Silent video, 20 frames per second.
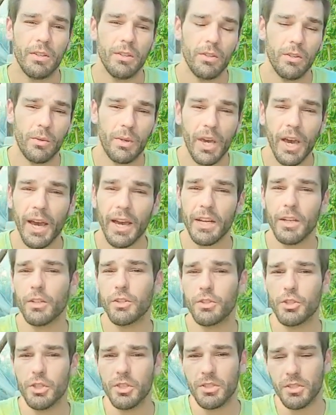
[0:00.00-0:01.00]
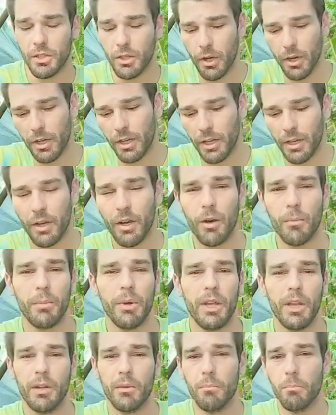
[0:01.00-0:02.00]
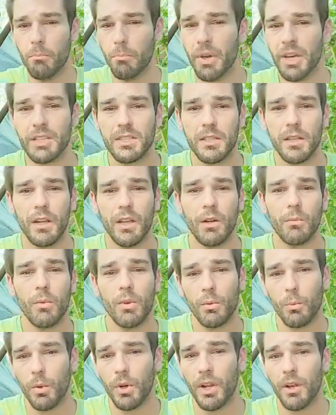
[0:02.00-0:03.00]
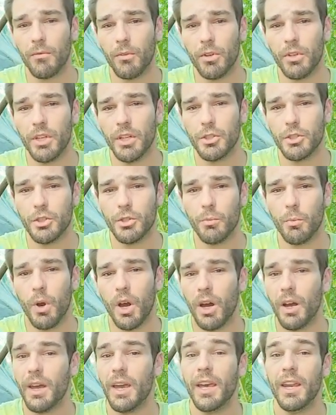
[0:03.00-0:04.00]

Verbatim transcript: You kind of just cut it up and mix it in with whatever dish you want,